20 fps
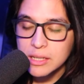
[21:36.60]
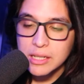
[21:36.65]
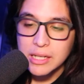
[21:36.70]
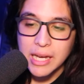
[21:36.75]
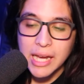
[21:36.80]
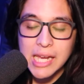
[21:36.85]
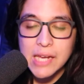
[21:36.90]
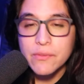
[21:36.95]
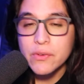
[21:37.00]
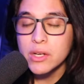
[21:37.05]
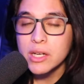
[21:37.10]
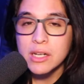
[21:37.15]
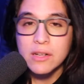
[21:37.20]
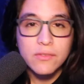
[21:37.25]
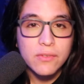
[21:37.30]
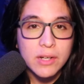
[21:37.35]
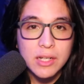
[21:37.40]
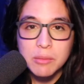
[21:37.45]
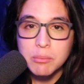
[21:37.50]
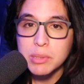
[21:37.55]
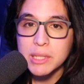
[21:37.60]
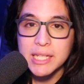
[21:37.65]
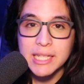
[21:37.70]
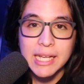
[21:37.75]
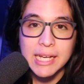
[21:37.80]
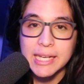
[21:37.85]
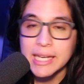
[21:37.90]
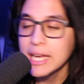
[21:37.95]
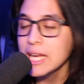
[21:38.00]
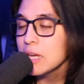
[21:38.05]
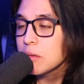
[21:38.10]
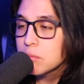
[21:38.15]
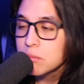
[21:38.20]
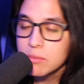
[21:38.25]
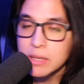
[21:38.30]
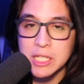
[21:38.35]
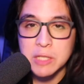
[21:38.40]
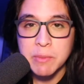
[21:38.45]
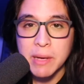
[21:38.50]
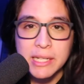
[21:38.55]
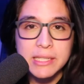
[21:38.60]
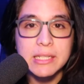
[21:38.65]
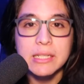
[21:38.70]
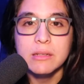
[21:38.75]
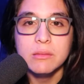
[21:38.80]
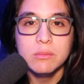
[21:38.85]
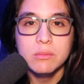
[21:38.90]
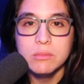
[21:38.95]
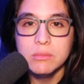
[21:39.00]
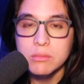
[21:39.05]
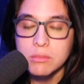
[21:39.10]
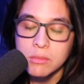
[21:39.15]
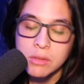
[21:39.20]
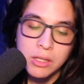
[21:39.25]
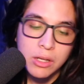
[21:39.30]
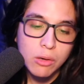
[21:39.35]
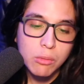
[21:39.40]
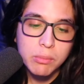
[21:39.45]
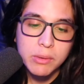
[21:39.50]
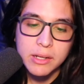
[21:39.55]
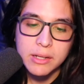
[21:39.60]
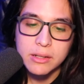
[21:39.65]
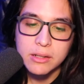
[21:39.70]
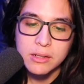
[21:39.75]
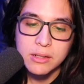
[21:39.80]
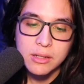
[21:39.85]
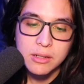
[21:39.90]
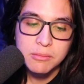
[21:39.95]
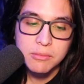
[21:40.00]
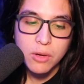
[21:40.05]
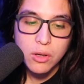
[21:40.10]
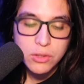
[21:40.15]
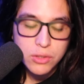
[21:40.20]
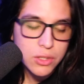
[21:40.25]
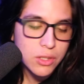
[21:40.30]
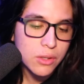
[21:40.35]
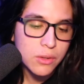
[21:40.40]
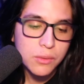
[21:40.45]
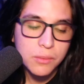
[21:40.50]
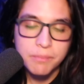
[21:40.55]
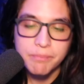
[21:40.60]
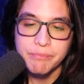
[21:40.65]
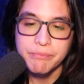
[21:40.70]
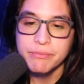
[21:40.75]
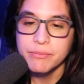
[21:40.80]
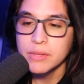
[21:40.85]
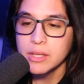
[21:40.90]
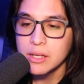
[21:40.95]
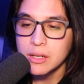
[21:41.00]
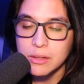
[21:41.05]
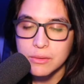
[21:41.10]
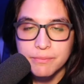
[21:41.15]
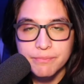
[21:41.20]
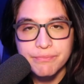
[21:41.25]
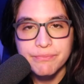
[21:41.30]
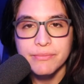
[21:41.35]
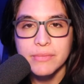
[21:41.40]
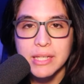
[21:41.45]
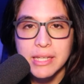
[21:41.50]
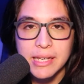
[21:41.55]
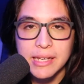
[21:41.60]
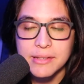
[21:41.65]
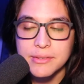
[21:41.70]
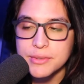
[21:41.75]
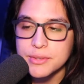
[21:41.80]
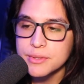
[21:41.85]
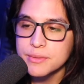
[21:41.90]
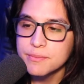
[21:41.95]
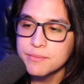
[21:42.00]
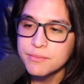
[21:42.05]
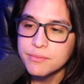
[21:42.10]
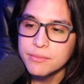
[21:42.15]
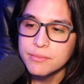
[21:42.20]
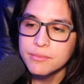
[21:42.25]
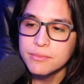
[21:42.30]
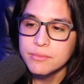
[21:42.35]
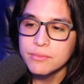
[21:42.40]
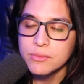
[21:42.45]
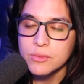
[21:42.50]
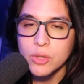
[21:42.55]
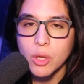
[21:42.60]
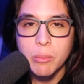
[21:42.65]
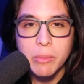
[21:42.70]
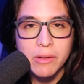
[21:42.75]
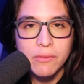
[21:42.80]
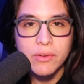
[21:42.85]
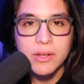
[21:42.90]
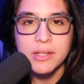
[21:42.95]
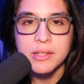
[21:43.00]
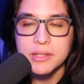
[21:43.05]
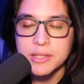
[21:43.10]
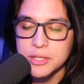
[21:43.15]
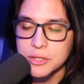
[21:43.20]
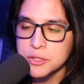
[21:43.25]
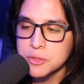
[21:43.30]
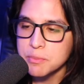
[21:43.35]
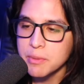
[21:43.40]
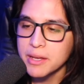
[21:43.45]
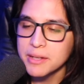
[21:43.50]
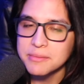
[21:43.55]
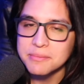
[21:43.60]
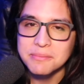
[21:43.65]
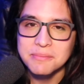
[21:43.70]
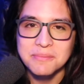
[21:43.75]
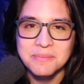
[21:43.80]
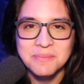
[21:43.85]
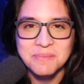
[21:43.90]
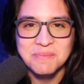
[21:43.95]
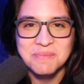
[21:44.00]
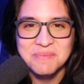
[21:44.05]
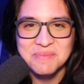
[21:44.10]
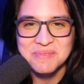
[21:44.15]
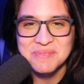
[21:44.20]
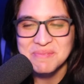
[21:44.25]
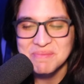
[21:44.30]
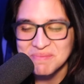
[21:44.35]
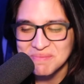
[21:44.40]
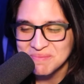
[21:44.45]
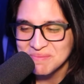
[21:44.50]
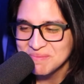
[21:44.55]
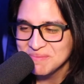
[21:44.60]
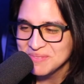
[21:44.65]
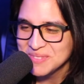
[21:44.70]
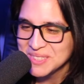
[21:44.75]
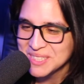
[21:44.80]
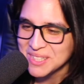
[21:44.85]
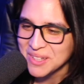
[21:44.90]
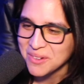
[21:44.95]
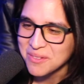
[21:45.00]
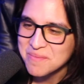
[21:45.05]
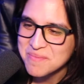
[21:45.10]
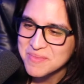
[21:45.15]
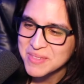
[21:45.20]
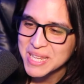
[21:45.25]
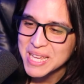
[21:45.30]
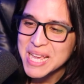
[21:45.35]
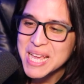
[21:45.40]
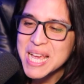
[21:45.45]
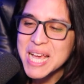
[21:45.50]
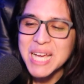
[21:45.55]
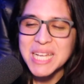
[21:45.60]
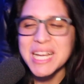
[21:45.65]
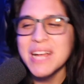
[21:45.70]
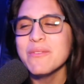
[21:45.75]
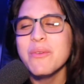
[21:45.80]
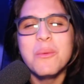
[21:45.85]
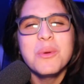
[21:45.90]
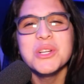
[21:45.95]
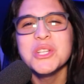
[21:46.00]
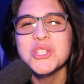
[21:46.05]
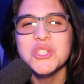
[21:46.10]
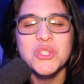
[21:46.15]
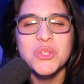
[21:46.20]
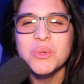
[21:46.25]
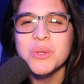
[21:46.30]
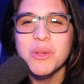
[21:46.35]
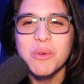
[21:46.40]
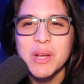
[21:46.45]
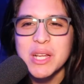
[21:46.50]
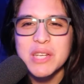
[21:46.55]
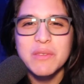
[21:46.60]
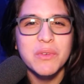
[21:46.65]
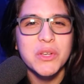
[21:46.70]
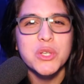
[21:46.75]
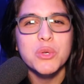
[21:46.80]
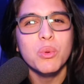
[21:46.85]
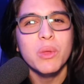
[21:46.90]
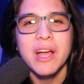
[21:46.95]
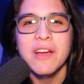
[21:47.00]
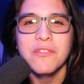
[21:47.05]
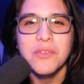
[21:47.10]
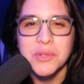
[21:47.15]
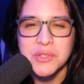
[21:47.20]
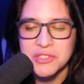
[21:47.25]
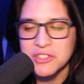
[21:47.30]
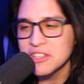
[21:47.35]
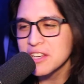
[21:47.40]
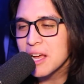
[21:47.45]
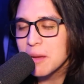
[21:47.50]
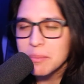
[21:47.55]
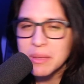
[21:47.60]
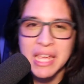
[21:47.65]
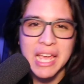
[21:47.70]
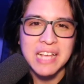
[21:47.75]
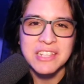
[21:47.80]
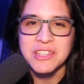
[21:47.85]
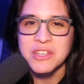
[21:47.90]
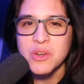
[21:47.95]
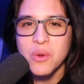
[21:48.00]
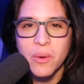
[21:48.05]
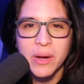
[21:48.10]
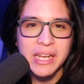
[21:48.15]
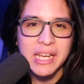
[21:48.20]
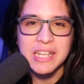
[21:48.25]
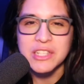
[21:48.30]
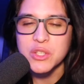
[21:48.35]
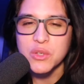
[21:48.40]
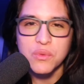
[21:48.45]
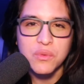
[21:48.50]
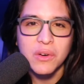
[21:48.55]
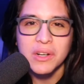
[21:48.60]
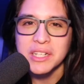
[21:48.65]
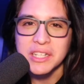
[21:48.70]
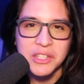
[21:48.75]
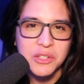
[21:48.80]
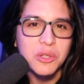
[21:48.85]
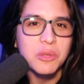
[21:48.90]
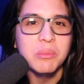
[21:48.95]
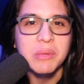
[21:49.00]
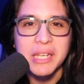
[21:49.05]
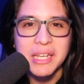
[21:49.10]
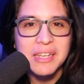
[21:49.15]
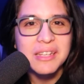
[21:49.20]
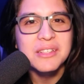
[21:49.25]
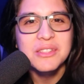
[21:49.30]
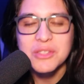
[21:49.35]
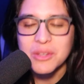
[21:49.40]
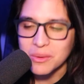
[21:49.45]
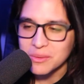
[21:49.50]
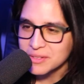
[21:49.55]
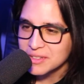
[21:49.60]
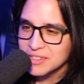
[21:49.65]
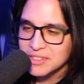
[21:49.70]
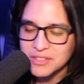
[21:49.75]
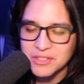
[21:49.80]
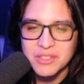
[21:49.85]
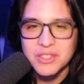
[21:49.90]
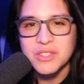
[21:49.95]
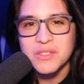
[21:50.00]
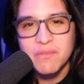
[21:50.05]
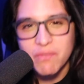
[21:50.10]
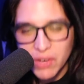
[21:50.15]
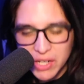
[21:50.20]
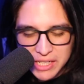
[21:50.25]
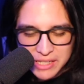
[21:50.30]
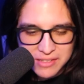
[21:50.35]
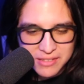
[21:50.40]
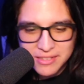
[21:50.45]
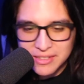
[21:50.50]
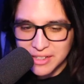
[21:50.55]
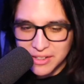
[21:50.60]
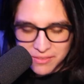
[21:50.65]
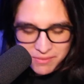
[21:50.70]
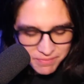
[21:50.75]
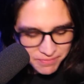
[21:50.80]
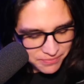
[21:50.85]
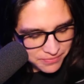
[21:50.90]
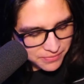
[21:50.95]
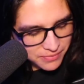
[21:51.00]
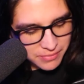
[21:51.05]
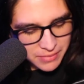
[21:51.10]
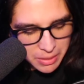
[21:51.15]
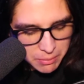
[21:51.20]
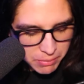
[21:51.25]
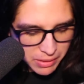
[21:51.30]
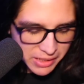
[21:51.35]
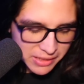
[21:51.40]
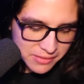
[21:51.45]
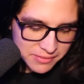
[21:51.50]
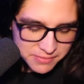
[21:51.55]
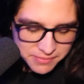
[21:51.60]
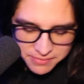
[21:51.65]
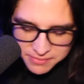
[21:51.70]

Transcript: hey, if you're gonna fucking play that game, expect it, you know. But um, also, you know, kids, don't make fun of the teacher's pet. So, everyone just do their individual efforts to not be as annoying as you fucking could be. So, you just fucking, you know, but,